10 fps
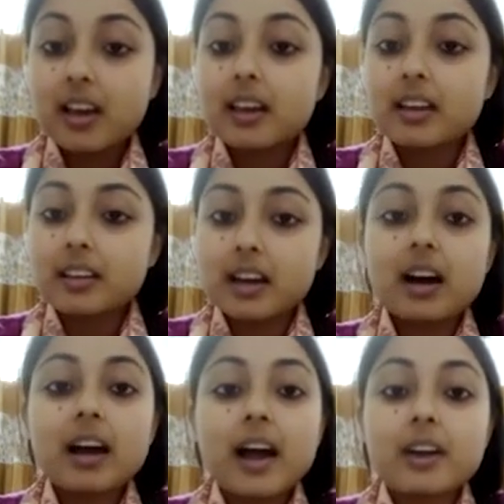Young
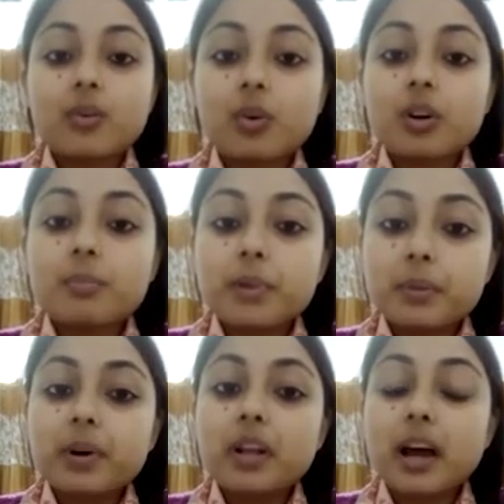and old
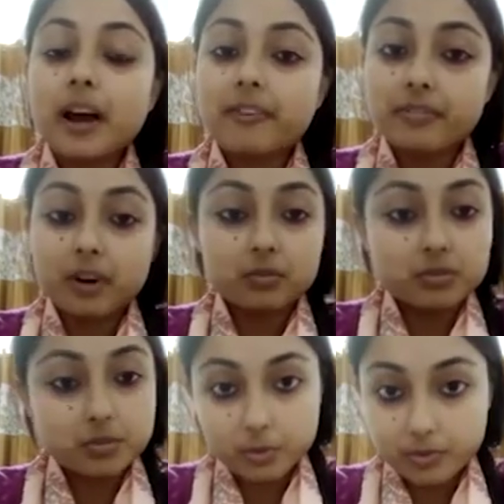people are found
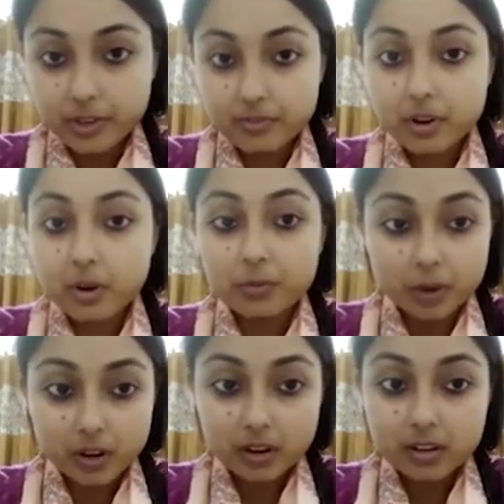moving for
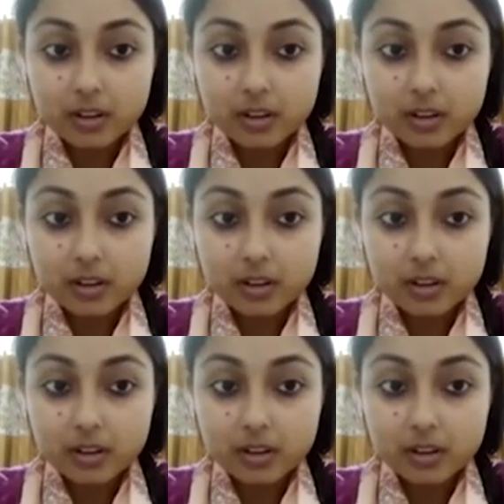work.